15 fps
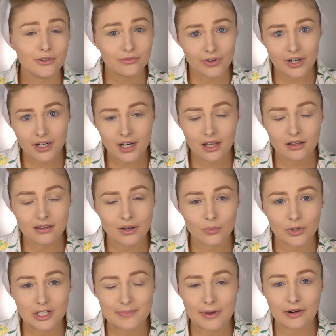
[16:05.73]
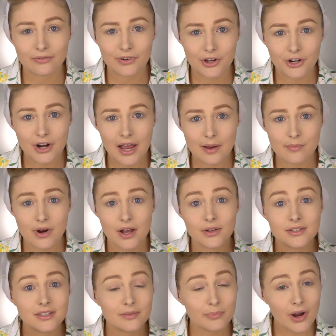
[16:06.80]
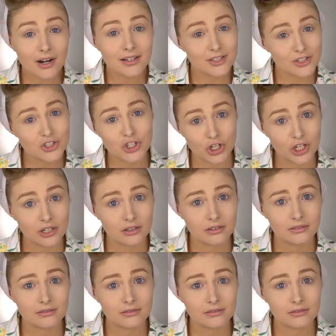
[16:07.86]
you find a color that works better for your eyebrows, the product is good.